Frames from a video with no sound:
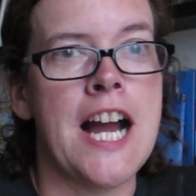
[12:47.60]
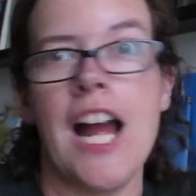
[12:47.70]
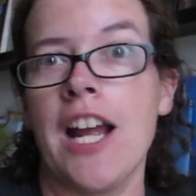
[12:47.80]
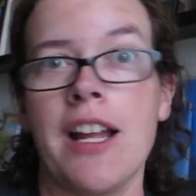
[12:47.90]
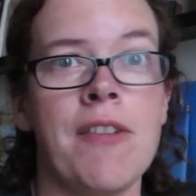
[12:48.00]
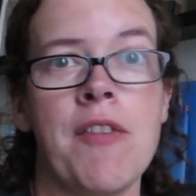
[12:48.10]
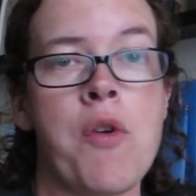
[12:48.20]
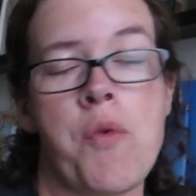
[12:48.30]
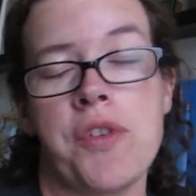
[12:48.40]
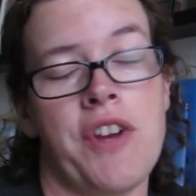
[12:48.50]
I
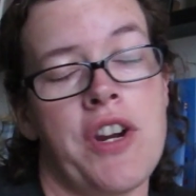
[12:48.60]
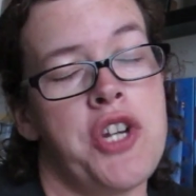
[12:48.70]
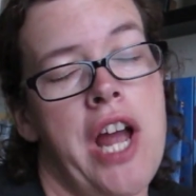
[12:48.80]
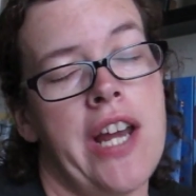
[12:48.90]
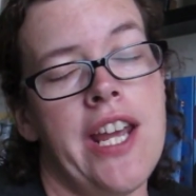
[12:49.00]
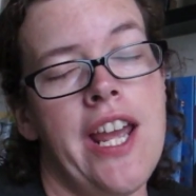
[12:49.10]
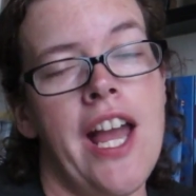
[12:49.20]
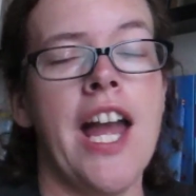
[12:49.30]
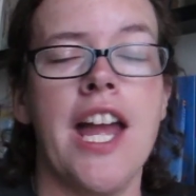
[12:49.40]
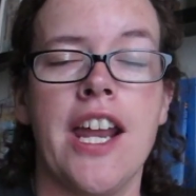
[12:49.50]
was very chatty,
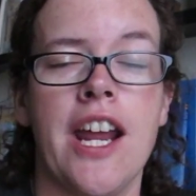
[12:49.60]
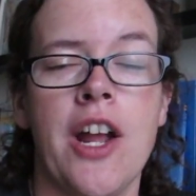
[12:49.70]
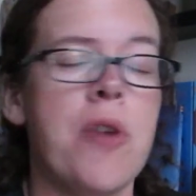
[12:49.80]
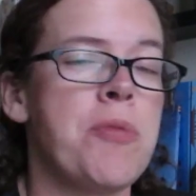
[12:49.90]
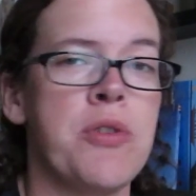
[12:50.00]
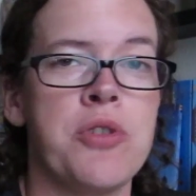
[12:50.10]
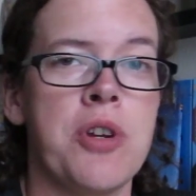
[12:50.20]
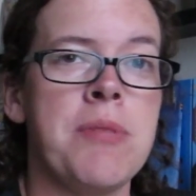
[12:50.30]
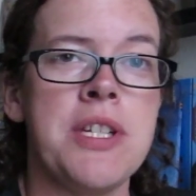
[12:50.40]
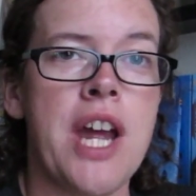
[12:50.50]
and I hope you
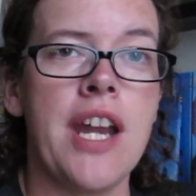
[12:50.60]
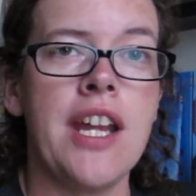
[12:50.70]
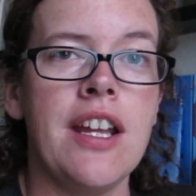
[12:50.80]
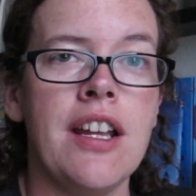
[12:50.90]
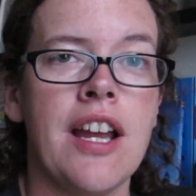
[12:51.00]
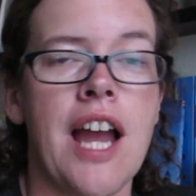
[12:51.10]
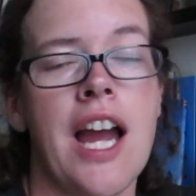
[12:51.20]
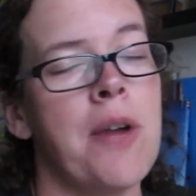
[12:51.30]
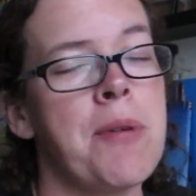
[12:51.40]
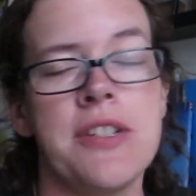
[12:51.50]
enjoyed me chatting. I
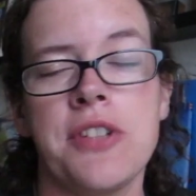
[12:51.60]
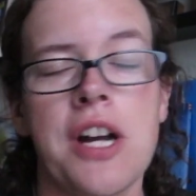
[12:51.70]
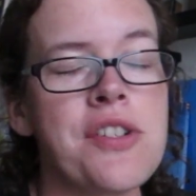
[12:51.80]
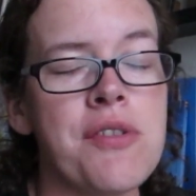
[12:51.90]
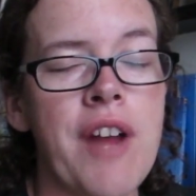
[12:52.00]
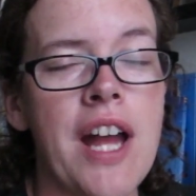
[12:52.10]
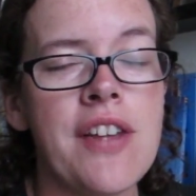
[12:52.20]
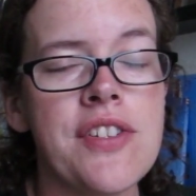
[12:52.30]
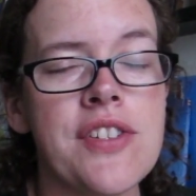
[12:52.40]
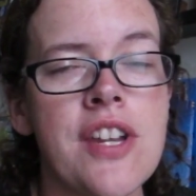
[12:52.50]
hope I didn't talk too
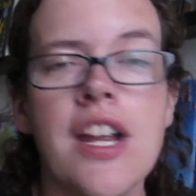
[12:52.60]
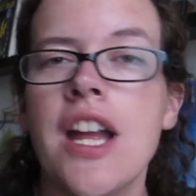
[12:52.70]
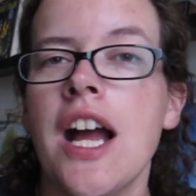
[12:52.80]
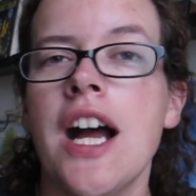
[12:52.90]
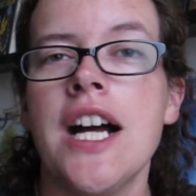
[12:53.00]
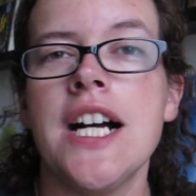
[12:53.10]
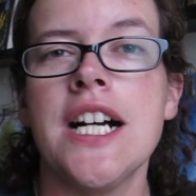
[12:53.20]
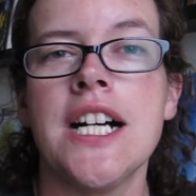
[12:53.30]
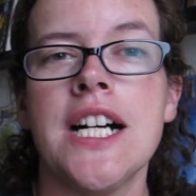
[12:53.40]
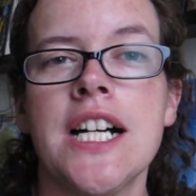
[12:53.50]
fast.
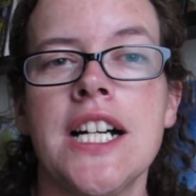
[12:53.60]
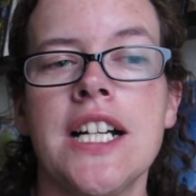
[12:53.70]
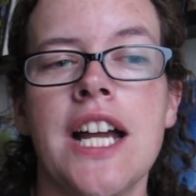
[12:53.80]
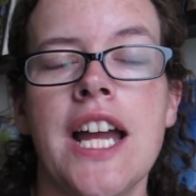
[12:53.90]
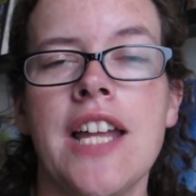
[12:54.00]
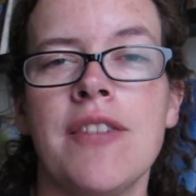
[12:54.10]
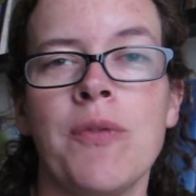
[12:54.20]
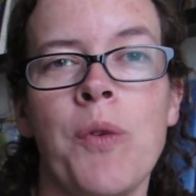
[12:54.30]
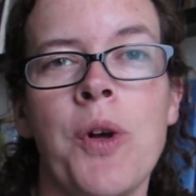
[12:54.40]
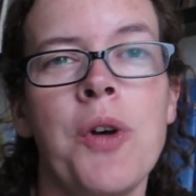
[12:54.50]
Uh,
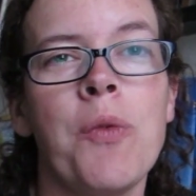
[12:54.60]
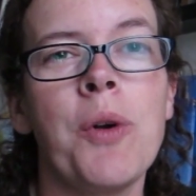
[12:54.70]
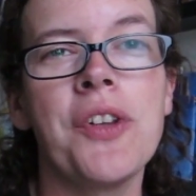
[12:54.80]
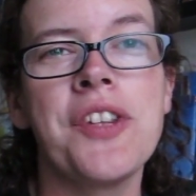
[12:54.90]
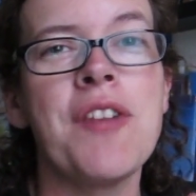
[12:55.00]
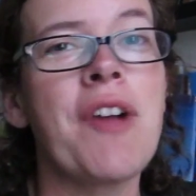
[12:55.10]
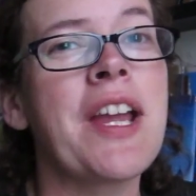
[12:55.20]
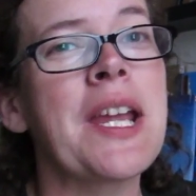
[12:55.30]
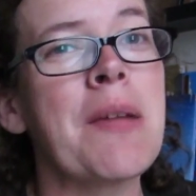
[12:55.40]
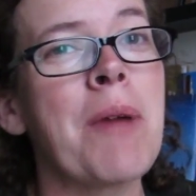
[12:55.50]
and we'll see if I
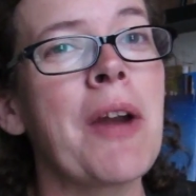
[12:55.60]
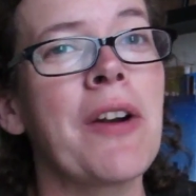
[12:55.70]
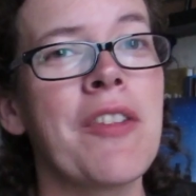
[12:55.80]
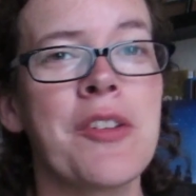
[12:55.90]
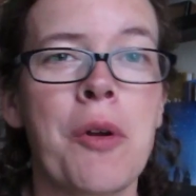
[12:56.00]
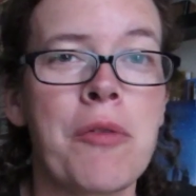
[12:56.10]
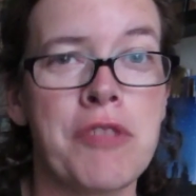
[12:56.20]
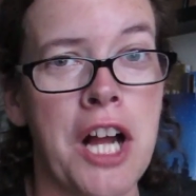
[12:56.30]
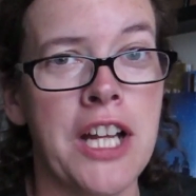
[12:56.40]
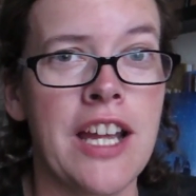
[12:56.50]
can get better at this whole
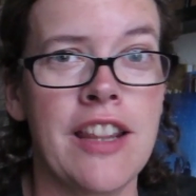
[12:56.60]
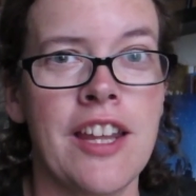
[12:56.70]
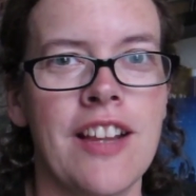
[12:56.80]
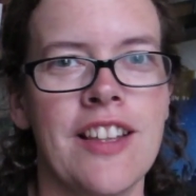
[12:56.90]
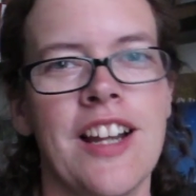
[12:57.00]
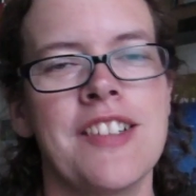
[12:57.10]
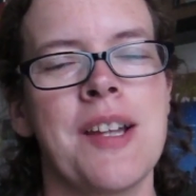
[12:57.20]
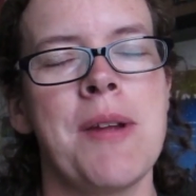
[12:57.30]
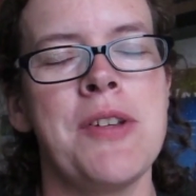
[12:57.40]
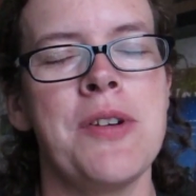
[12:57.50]
vlogging thing the next
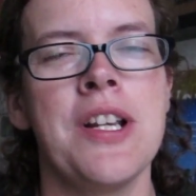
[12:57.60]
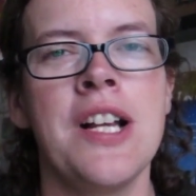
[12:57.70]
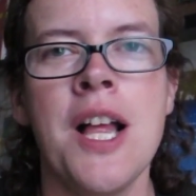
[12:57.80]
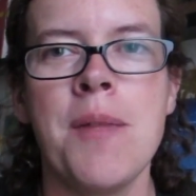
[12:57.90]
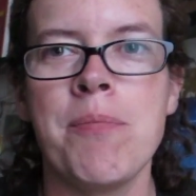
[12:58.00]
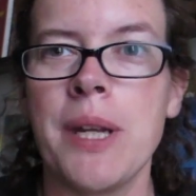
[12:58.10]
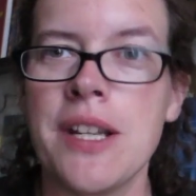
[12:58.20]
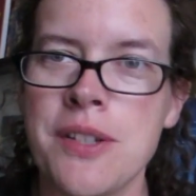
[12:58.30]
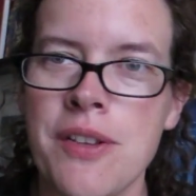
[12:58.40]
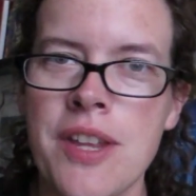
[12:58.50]
time I do it. But
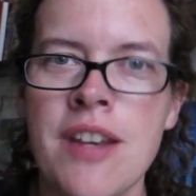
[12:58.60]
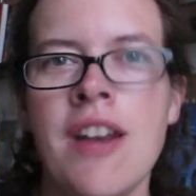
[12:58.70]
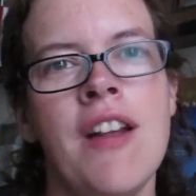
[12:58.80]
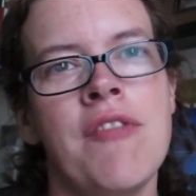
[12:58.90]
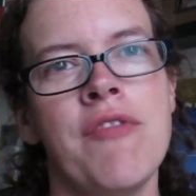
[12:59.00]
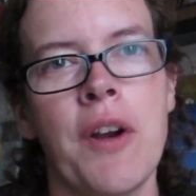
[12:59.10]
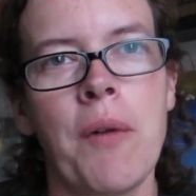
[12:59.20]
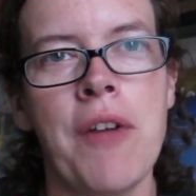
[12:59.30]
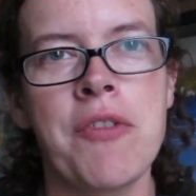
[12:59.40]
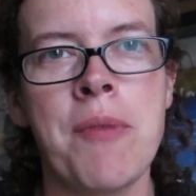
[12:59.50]
until then,
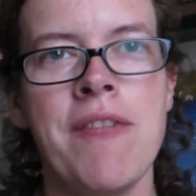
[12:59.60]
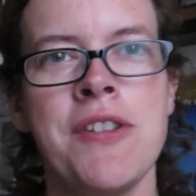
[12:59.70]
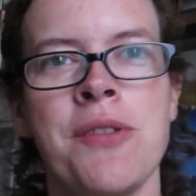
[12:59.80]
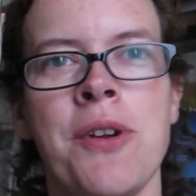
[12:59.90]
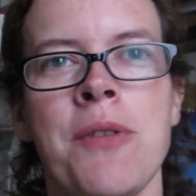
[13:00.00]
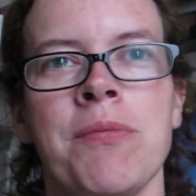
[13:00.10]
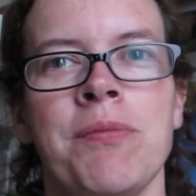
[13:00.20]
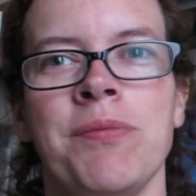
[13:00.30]
farewell from Evan's room.